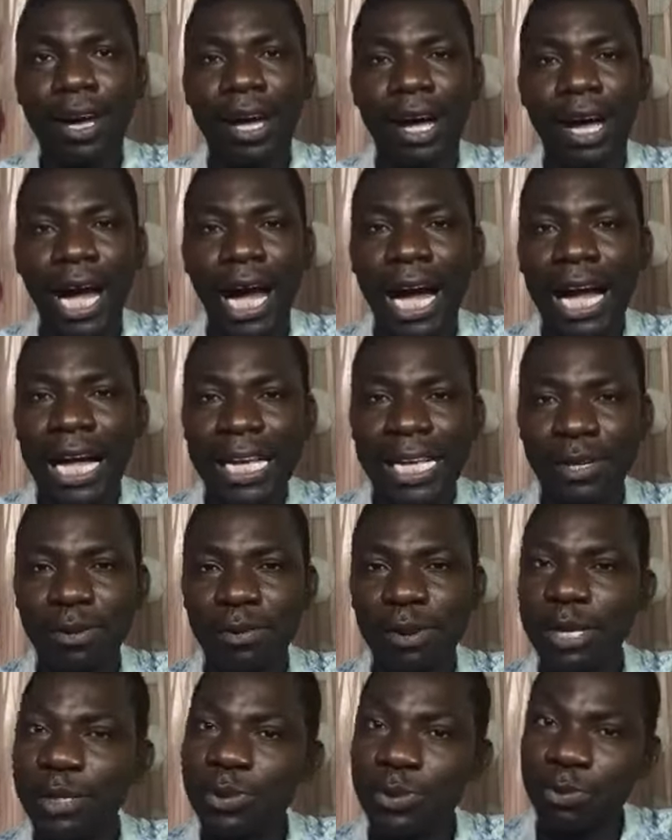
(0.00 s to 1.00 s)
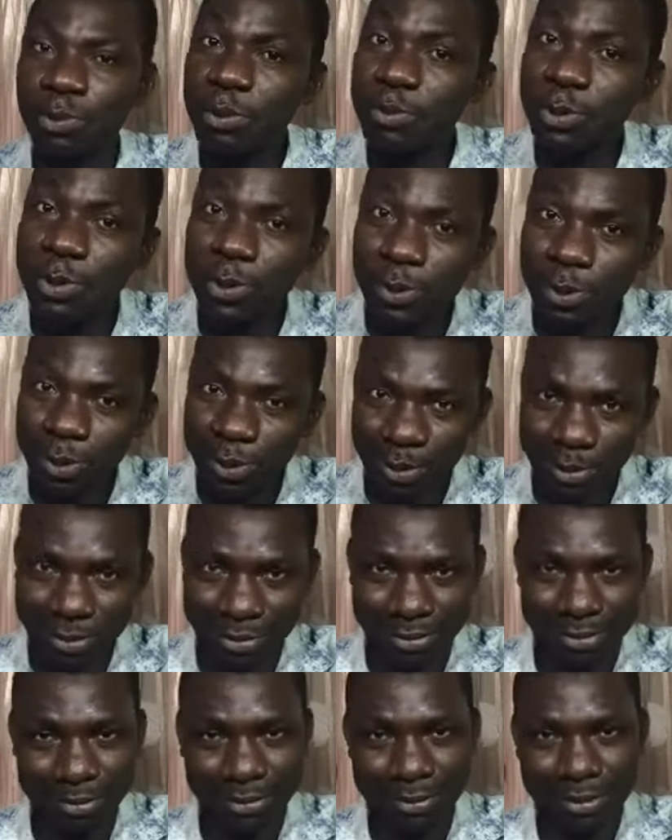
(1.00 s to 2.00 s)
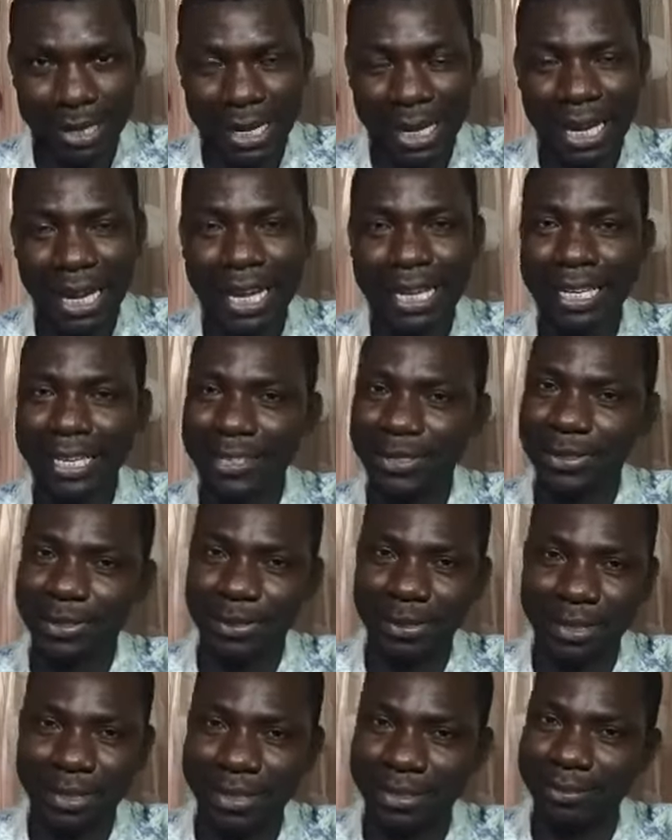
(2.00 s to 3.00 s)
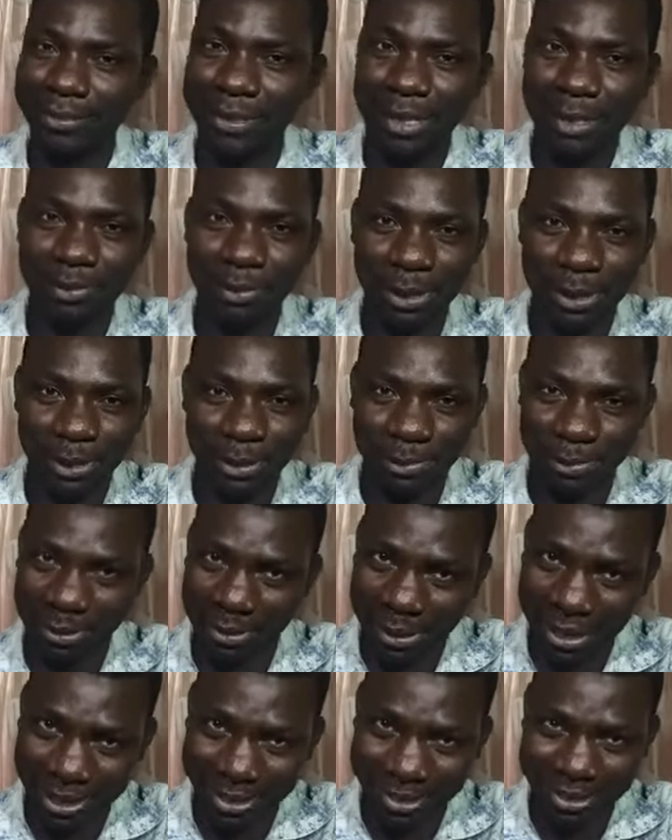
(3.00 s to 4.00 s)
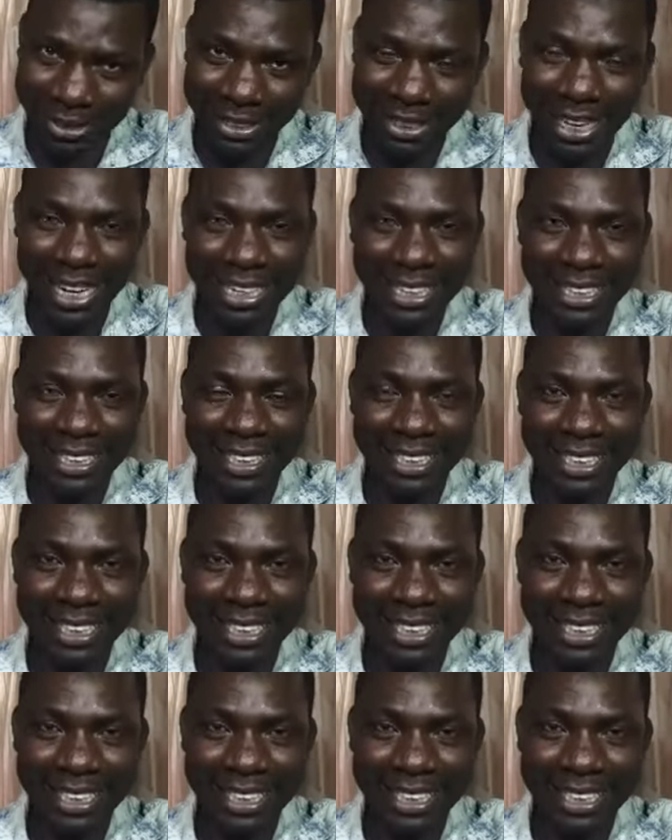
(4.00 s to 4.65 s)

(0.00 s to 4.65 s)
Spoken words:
I went to film school, and I studied very much of directing, and